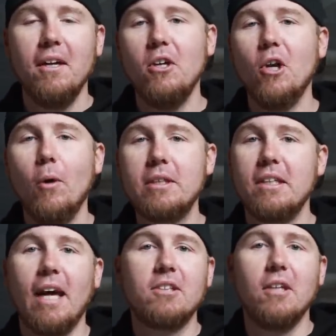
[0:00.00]
you know, it's
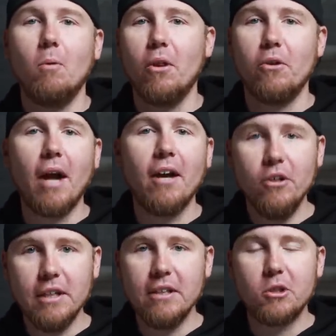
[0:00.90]
guessing whether or not
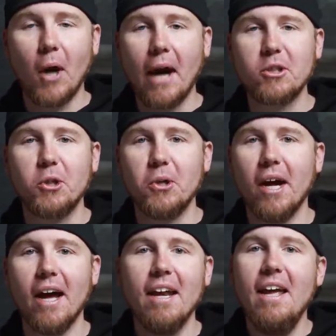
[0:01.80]
you need the traction or
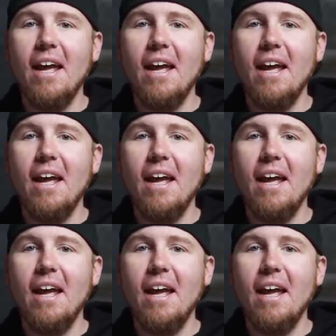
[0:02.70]
not,